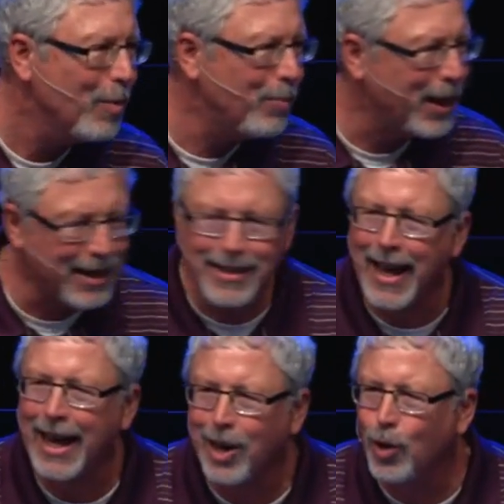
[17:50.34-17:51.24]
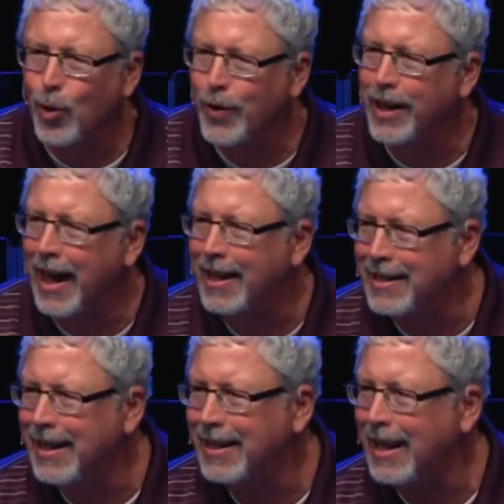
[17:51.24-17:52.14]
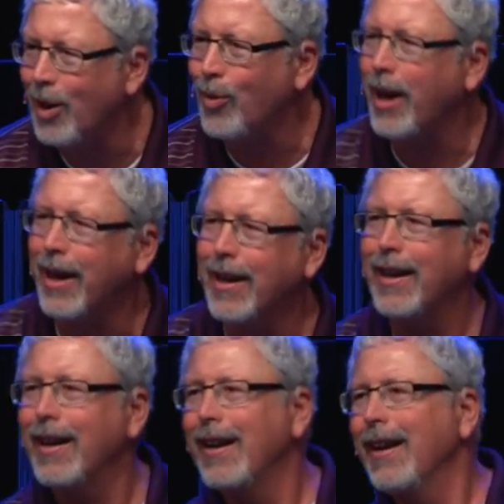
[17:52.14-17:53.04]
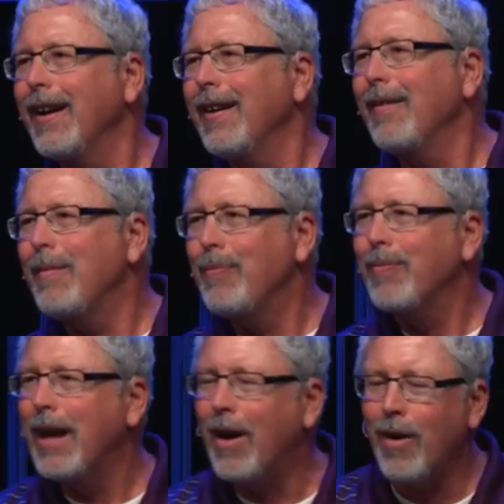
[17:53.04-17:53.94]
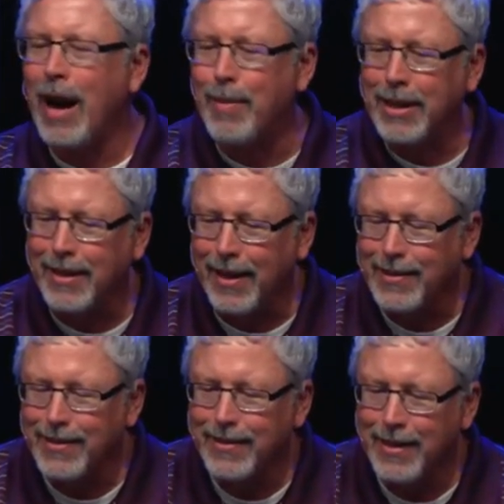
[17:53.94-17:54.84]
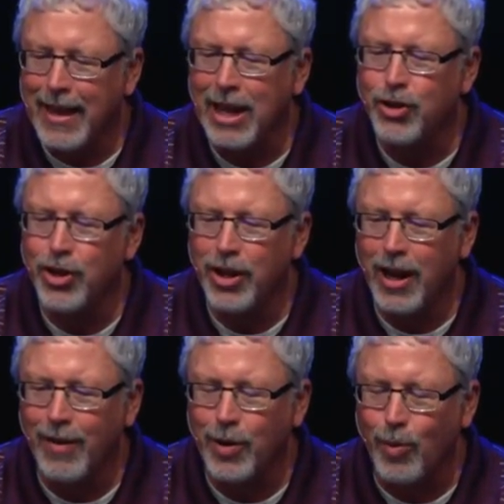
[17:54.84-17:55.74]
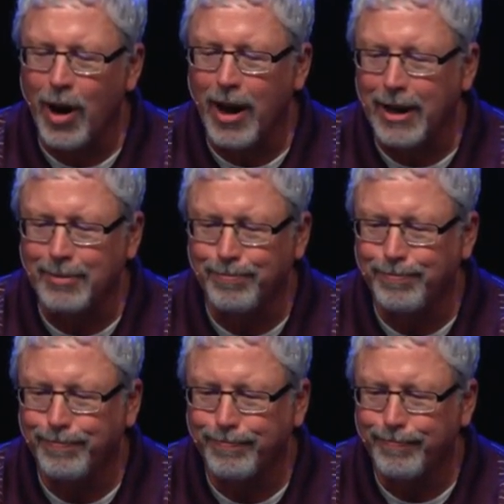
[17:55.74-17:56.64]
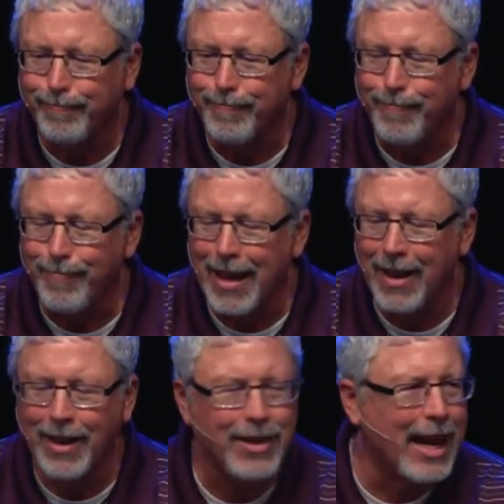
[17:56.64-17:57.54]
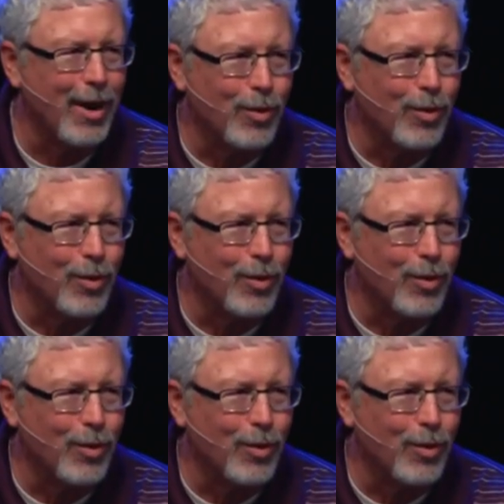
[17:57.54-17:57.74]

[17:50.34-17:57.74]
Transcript: but it's kind of cool that God did it that way. Or how about this? The nation of Iran. Okay, the day I